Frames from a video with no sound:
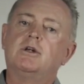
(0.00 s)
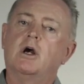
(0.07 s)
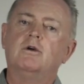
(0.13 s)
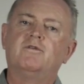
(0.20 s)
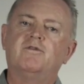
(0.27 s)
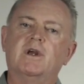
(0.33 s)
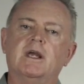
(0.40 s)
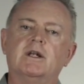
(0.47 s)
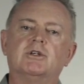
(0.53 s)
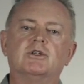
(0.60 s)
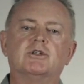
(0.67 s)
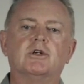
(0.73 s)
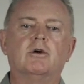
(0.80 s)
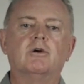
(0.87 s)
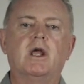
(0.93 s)
Don't forget to
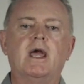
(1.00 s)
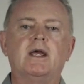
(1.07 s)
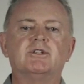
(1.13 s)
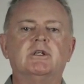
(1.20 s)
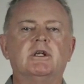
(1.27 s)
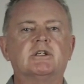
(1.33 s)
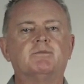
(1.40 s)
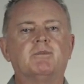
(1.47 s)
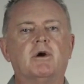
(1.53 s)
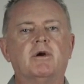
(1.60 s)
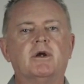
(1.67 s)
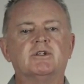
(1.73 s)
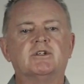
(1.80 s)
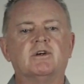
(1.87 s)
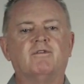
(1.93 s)
showcase the
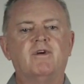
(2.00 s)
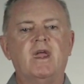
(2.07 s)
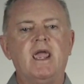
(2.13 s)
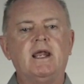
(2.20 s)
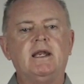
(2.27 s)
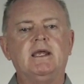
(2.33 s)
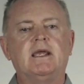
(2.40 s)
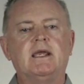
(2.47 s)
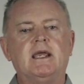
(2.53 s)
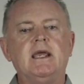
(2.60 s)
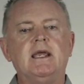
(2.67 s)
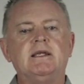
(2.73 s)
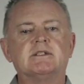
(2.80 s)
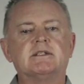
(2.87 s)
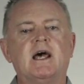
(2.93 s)
experience of any
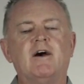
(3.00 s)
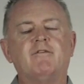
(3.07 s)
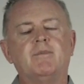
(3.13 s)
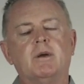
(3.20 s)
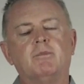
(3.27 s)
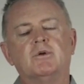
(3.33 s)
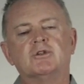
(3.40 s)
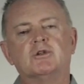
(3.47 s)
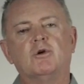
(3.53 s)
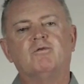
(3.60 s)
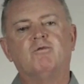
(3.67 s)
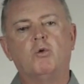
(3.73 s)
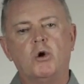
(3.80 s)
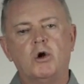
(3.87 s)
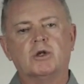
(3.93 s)
key staff members who
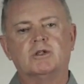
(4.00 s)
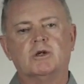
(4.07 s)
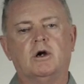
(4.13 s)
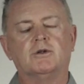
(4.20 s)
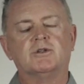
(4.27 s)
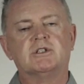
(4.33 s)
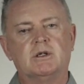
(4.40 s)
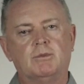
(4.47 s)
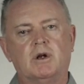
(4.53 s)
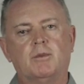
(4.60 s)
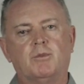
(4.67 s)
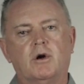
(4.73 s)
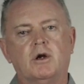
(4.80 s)
have worked on similar